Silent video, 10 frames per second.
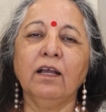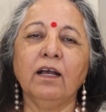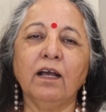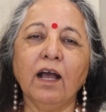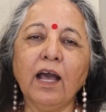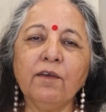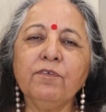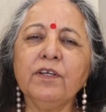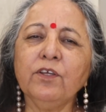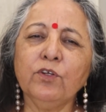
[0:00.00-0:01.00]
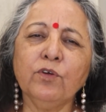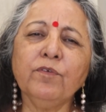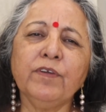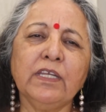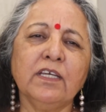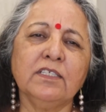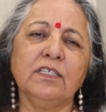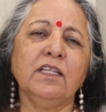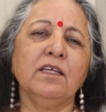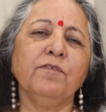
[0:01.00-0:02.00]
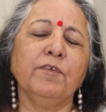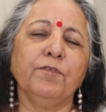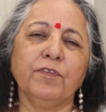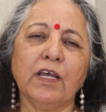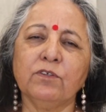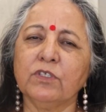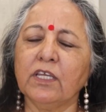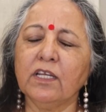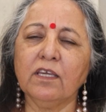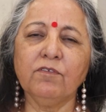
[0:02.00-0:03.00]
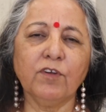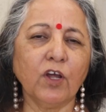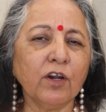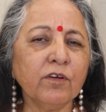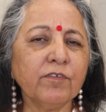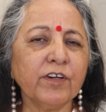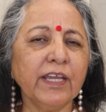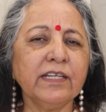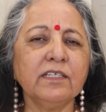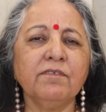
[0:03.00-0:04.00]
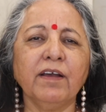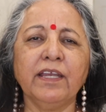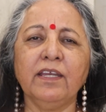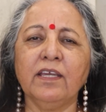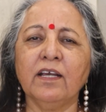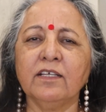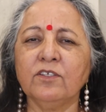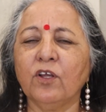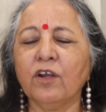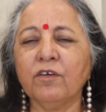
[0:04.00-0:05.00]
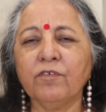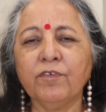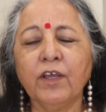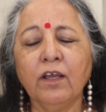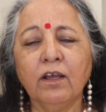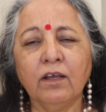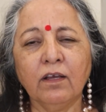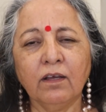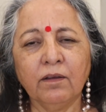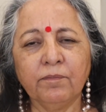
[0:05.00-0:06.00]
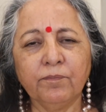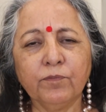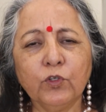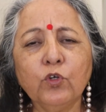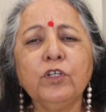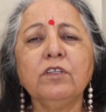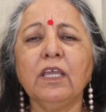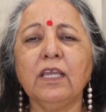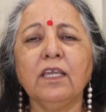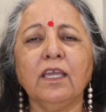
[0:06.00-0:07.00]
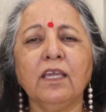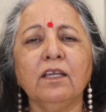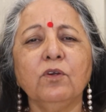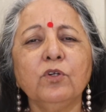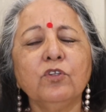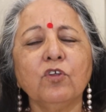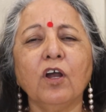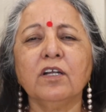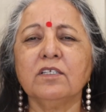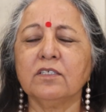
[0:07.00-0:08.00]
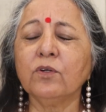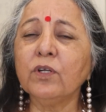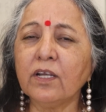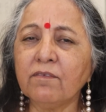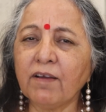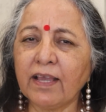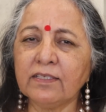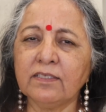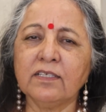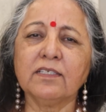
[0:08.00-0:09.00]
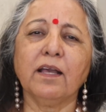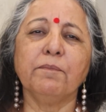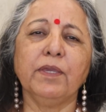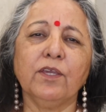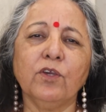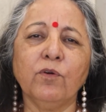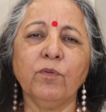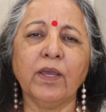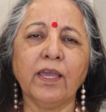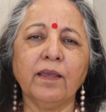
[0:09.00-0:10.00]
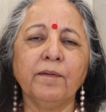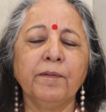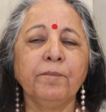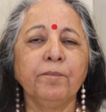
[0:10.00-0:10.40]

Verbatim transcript: Uh, however, you know, Venus in the fifth house can give a lot of creative ideas, a lot of um, good thinking, good thoughts, good advisors coming your way.